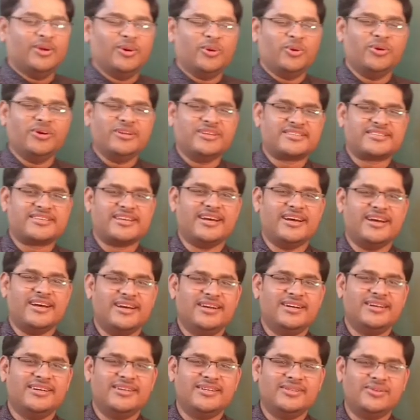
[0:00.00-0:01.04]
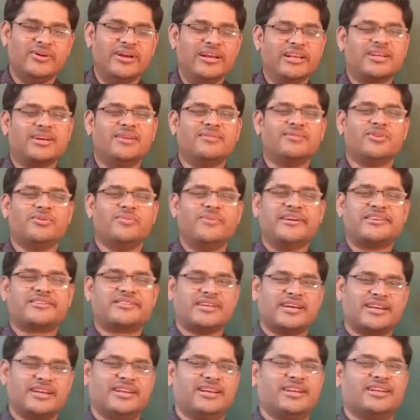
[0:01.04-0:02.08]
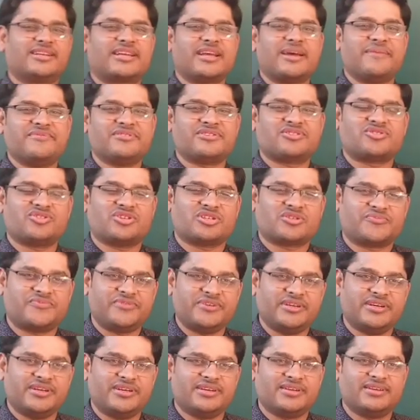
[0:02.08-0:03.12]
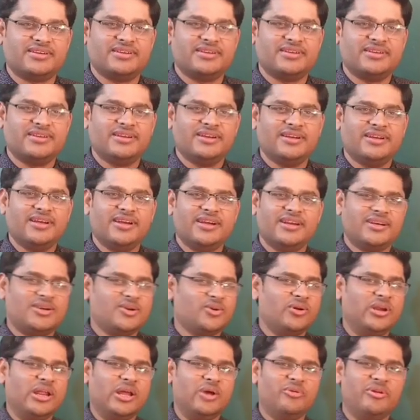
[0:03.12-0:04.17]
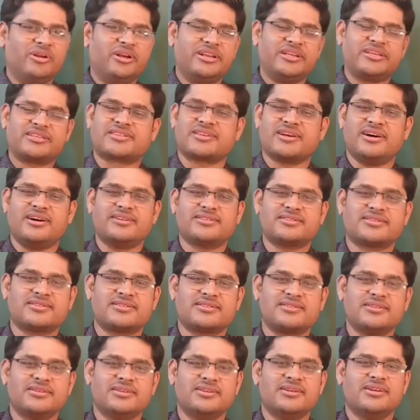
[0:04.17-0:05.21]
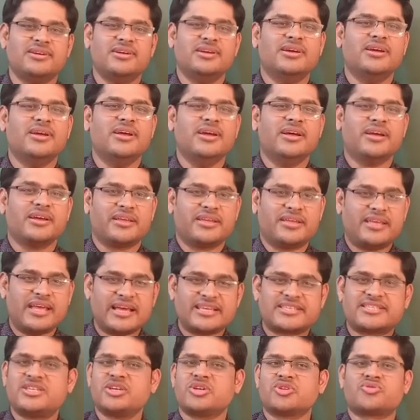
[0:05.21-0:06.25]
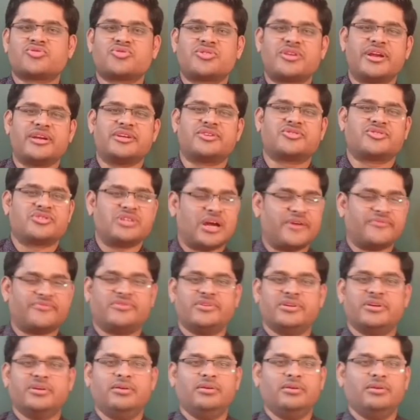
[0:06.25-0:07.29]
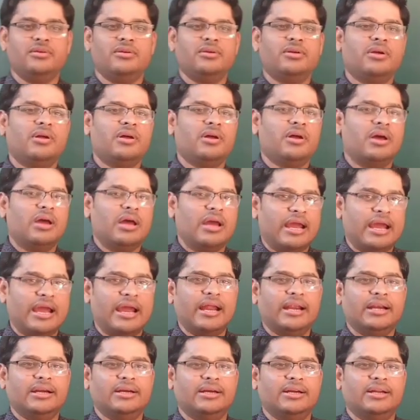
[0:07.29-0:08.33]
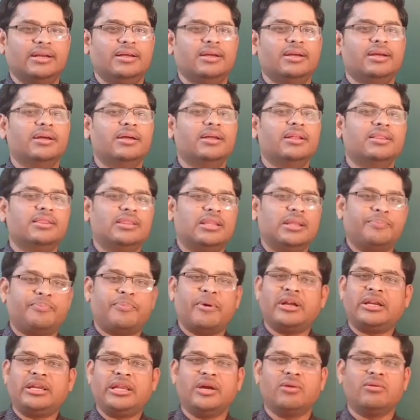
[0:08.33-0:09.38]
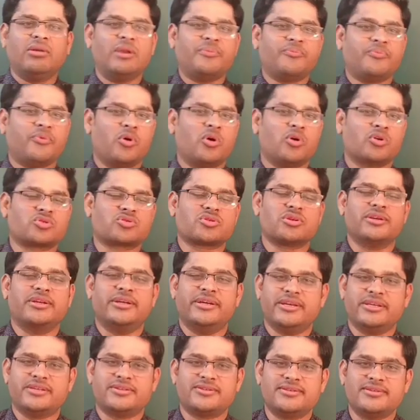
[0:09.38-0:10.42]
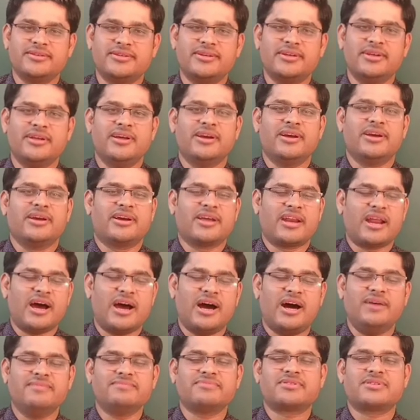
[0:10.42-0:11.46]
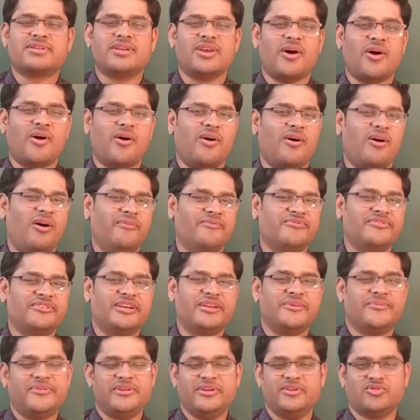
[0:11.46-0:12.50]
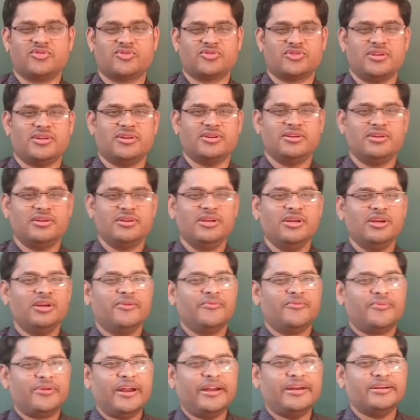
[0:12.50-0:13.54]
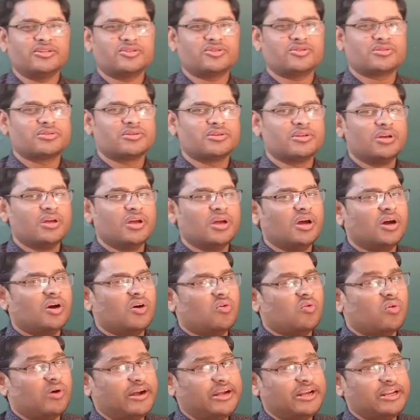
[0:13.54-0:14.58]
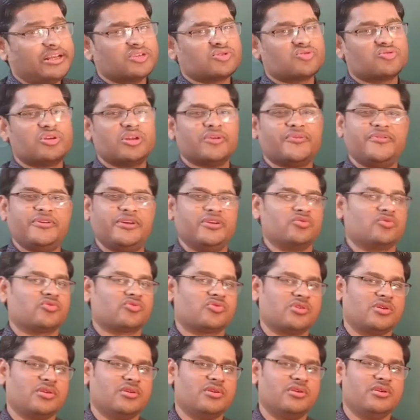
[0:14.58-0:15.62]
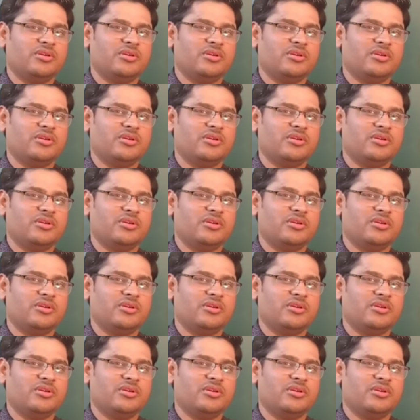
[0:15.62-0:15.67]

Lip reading: Orissa, welcome to my channel Chemistry Sphere. Today we'll discuss gaseous state chapter and the particular portion is Graham's law of diffusion. Friends, what is diffusion?